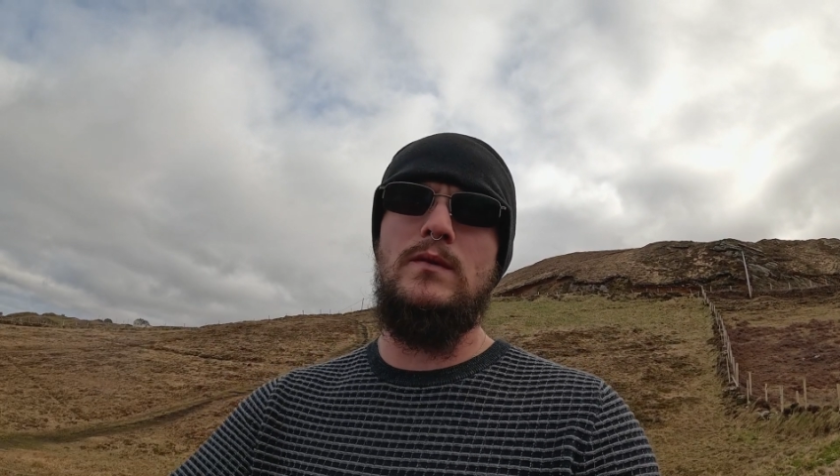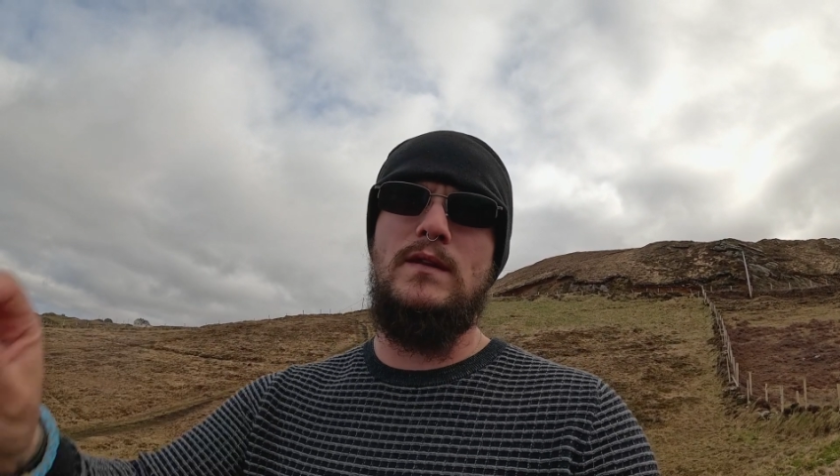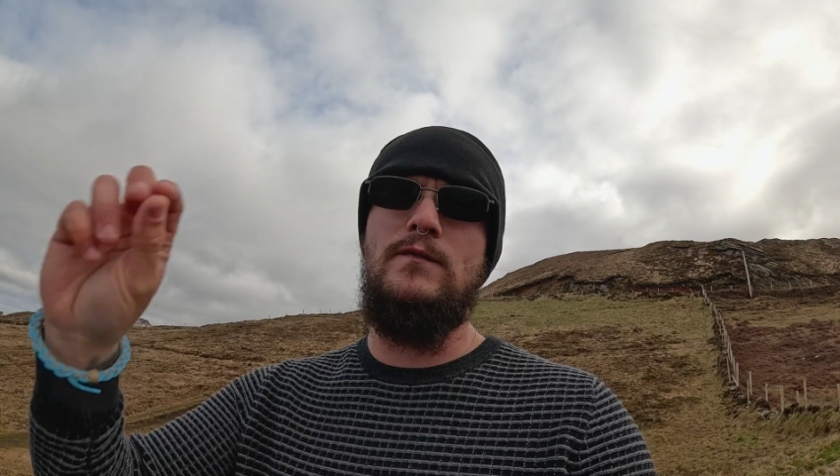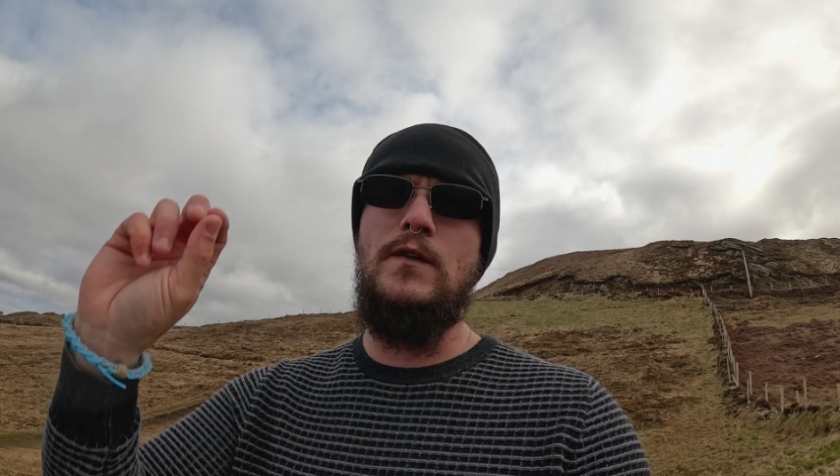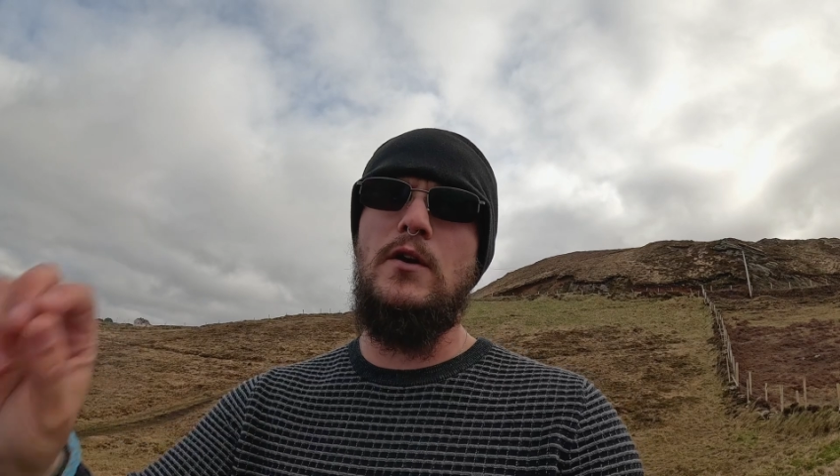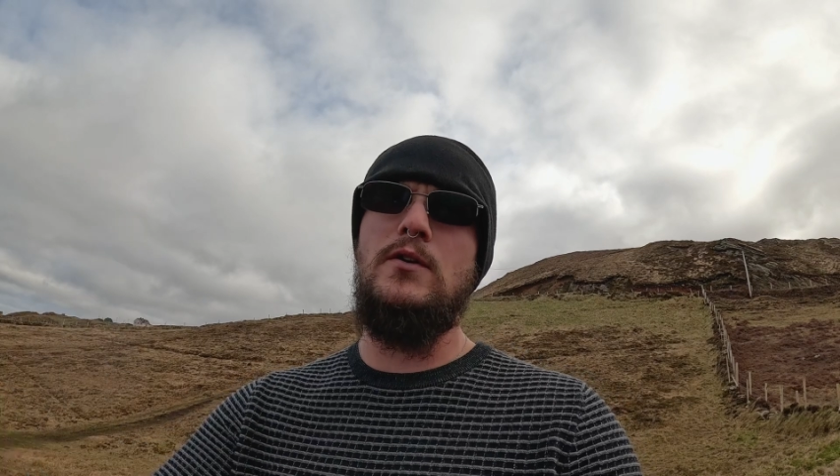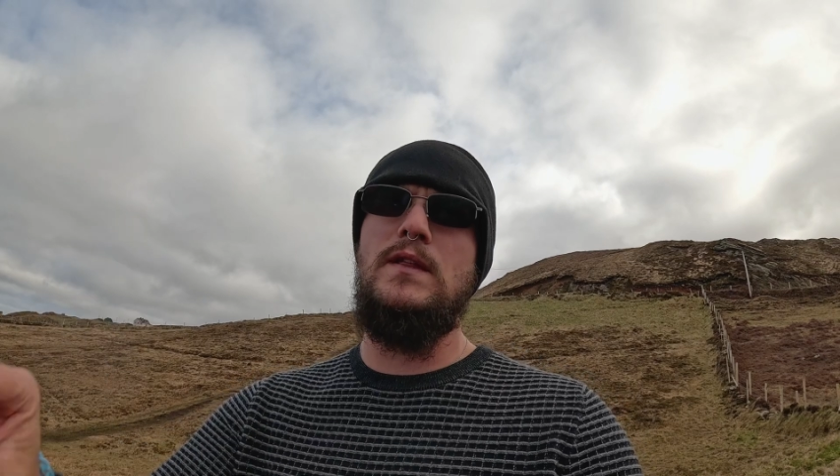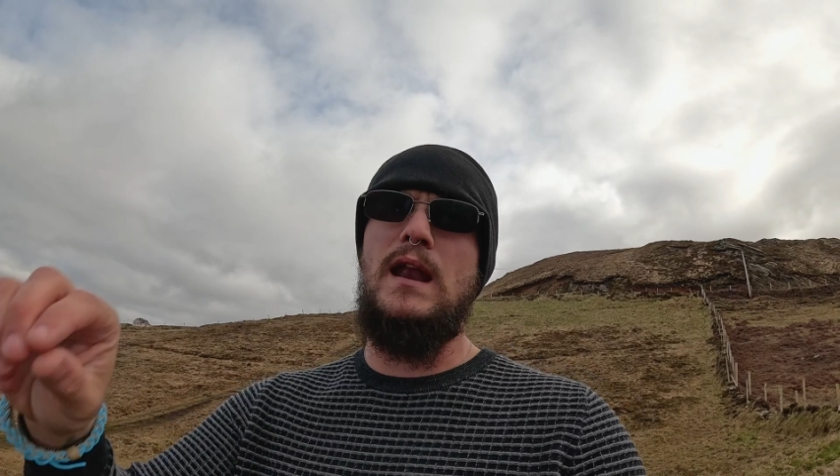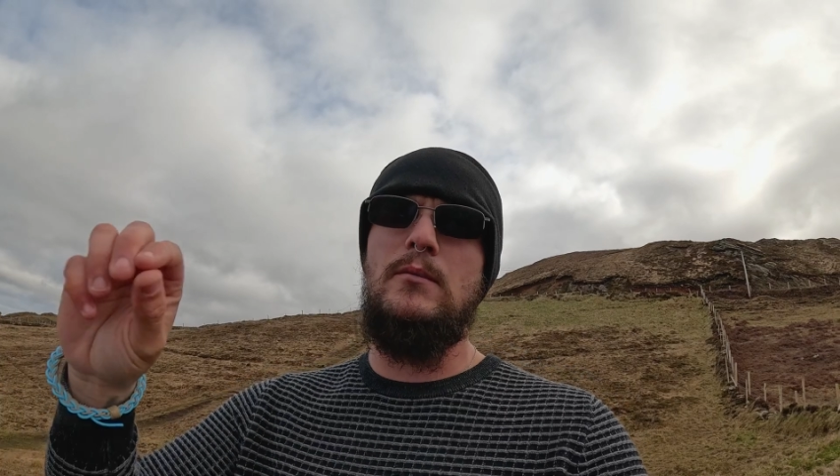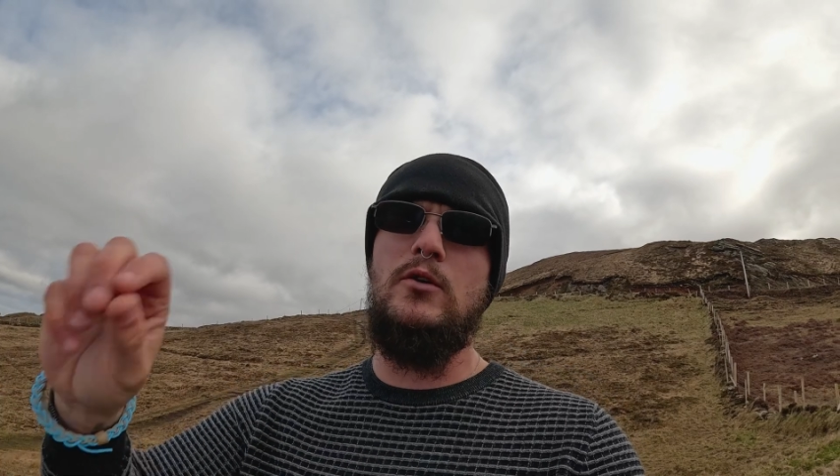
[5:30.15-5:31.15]
the photo
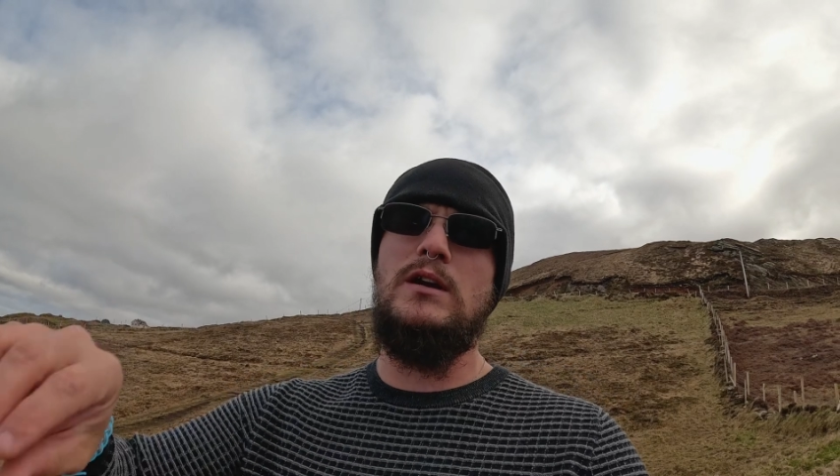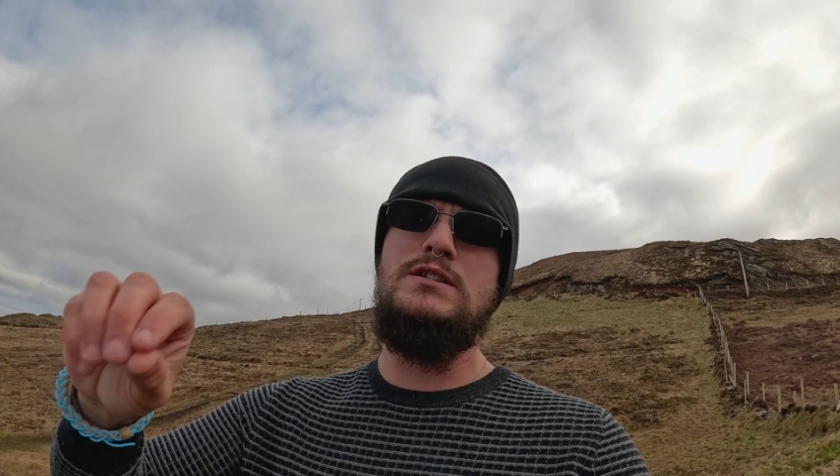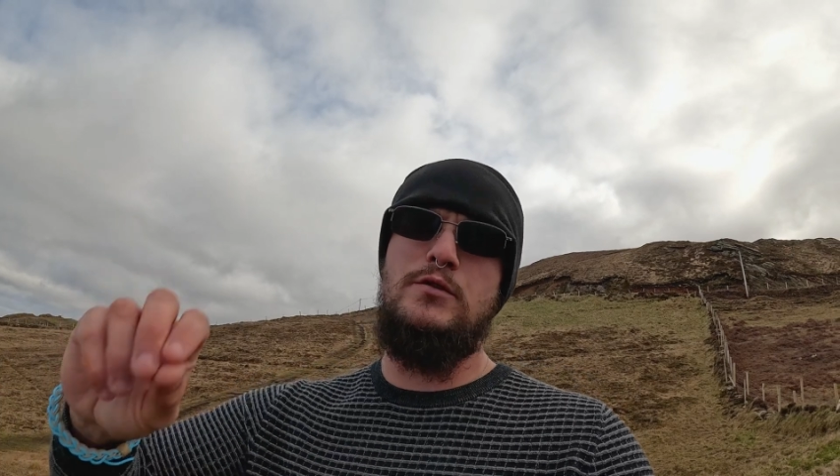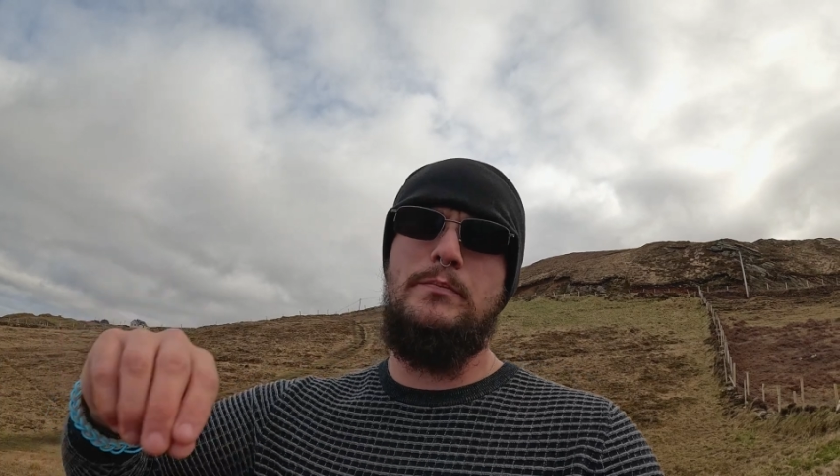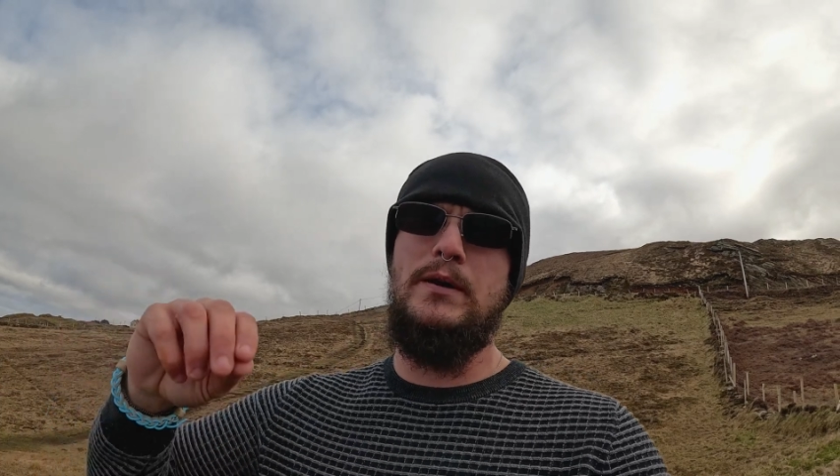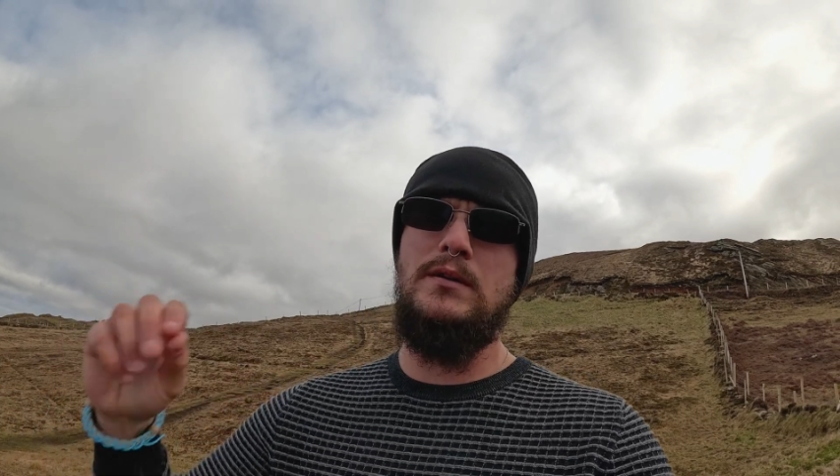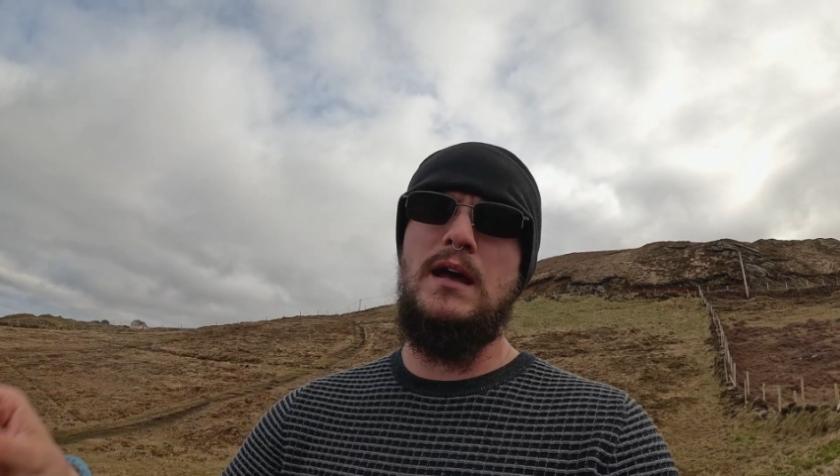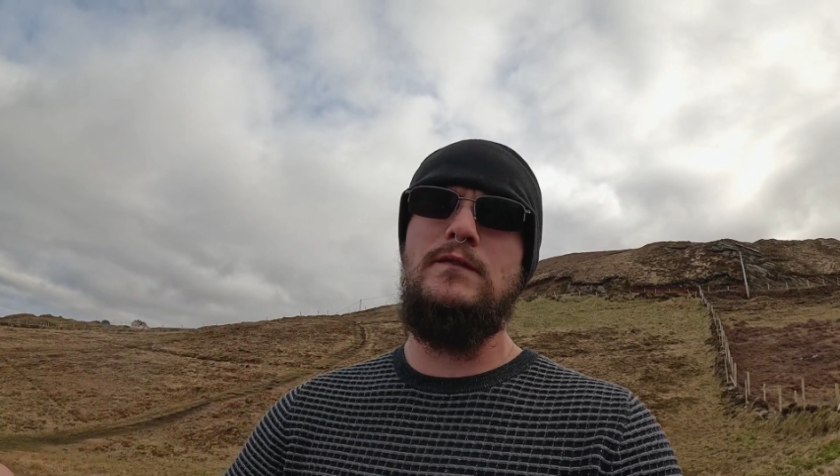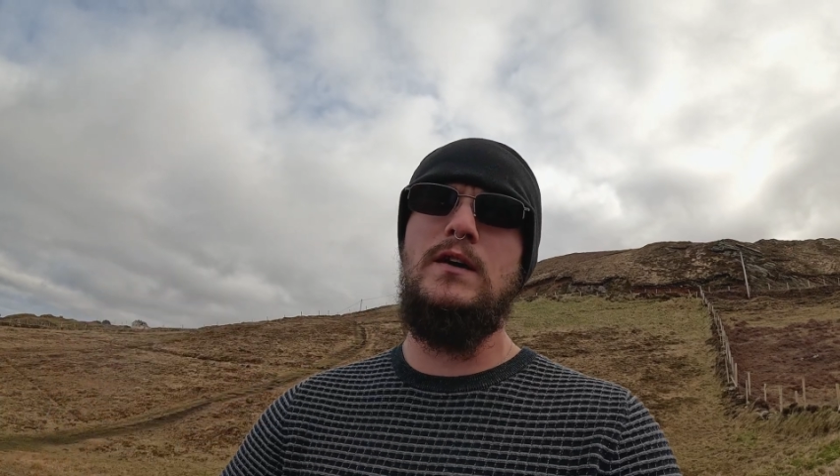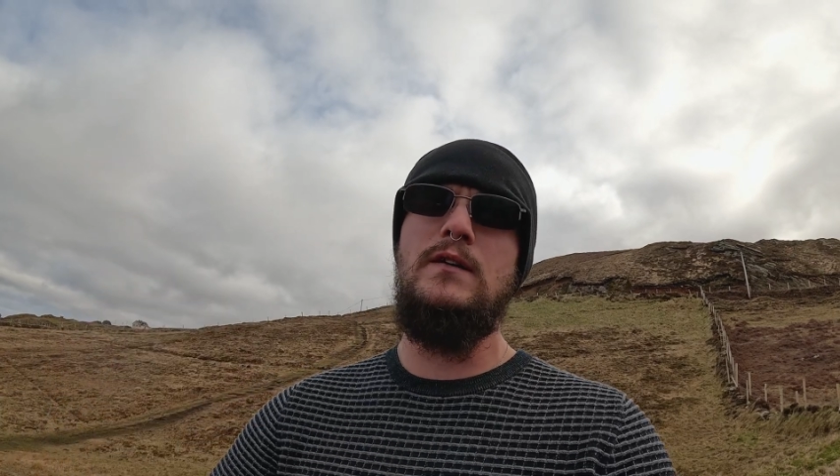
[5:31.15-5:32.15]
that I'm going to build
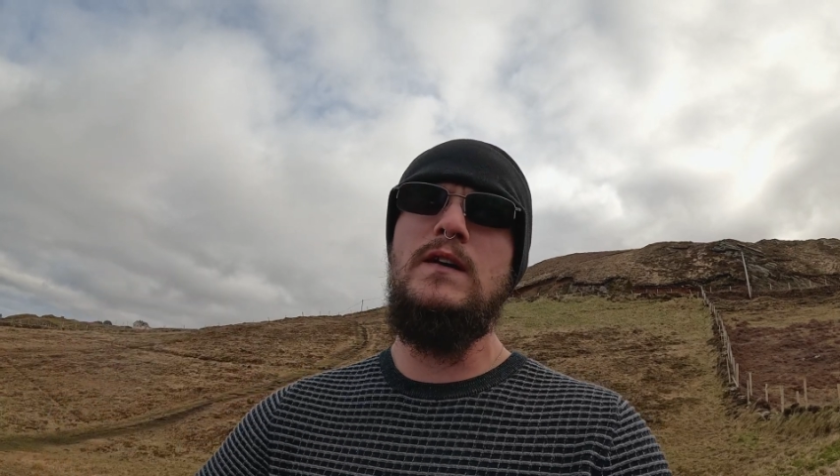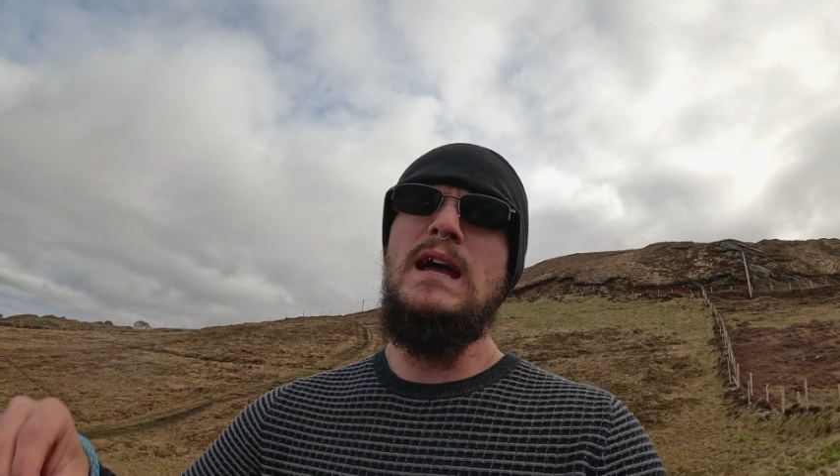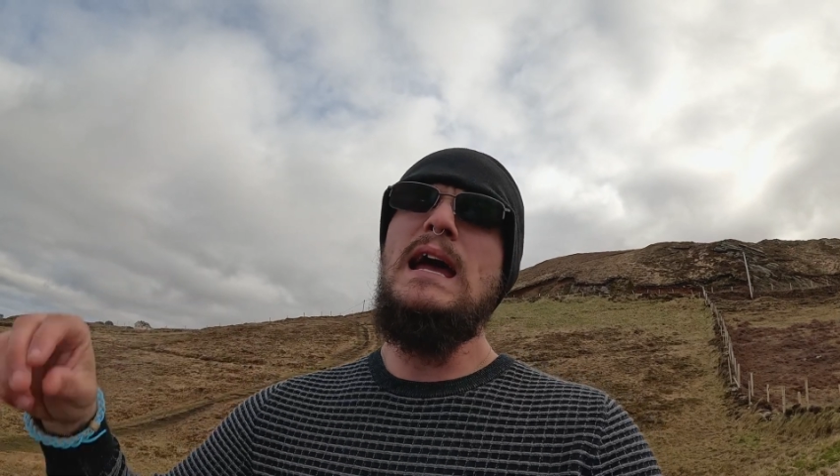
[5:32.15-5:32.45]
off of,